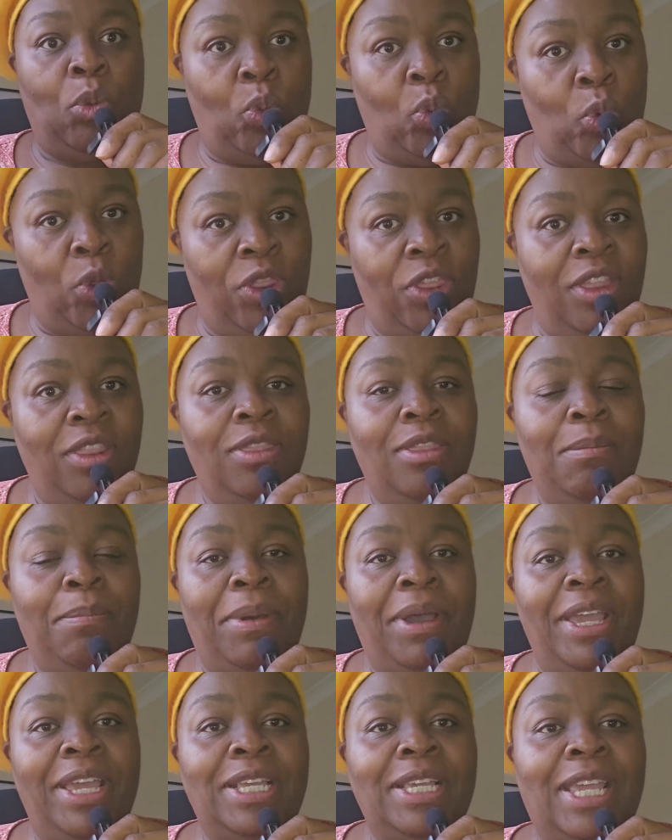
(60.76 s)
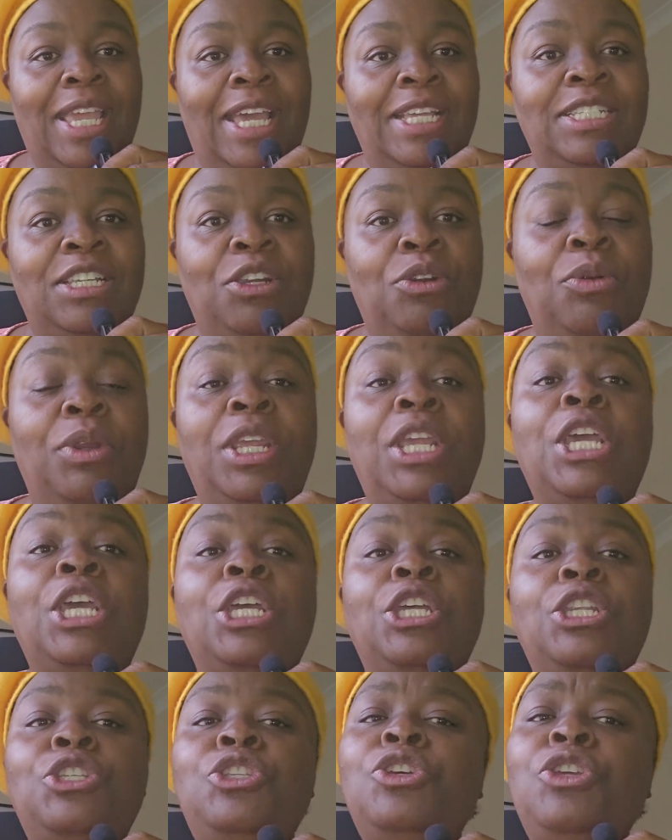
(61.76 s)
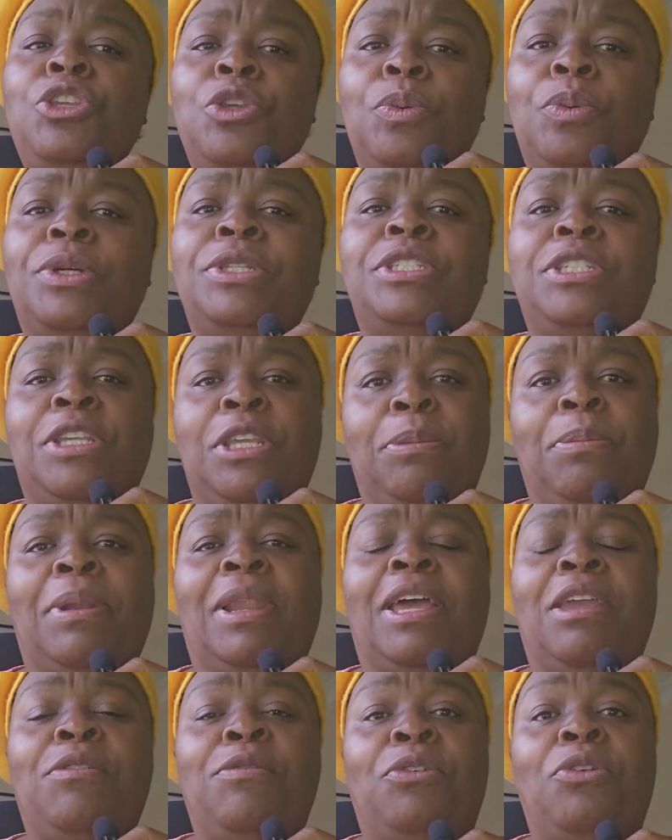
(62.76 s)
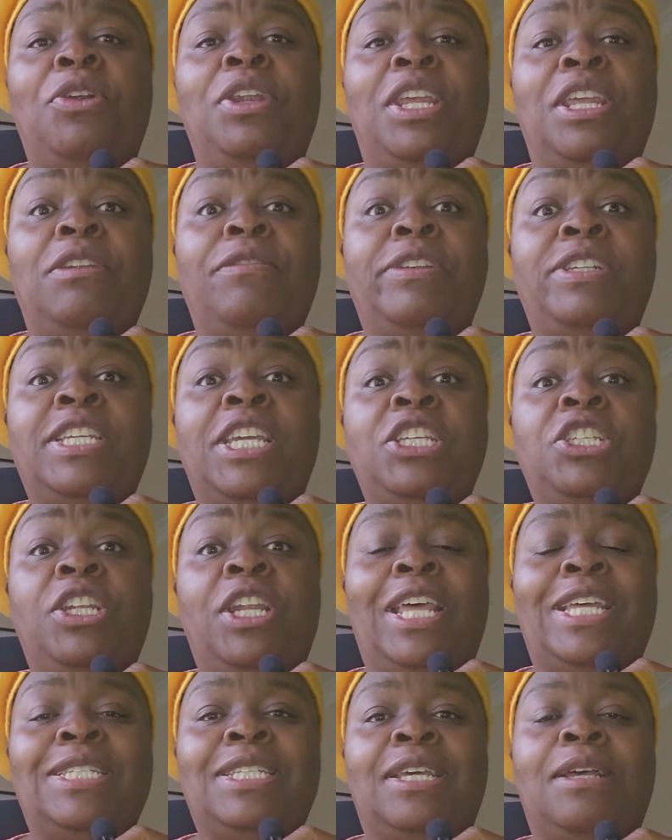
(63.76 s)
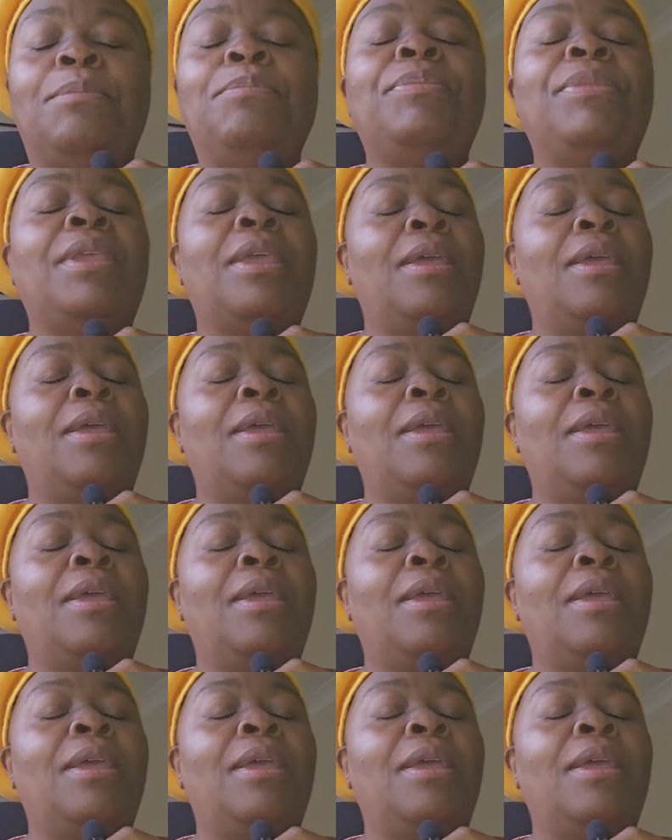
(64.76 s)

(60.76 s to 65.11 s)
within the buyer category, do you want to apply for an invitation letter?